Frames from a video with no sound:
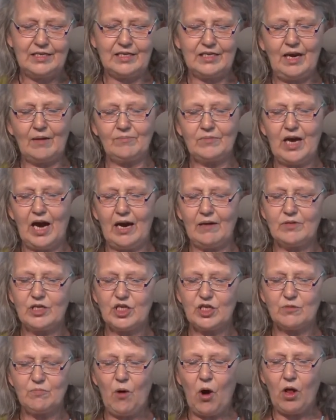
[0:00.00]

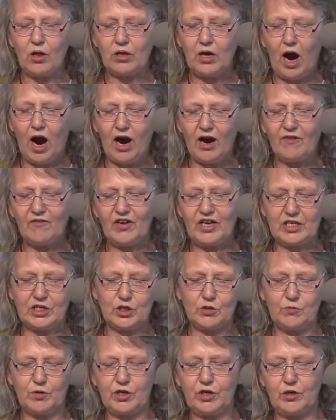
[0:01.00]
Sometimes small
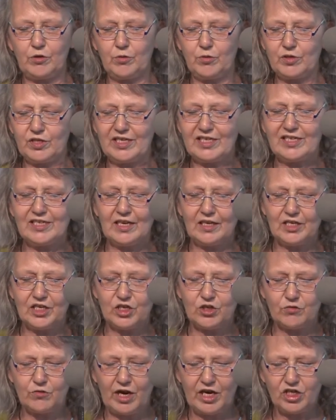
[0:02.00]
carvings were used as
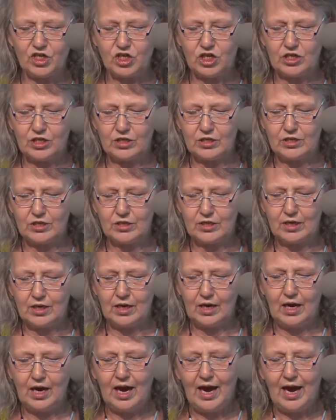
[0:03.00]
illustrations.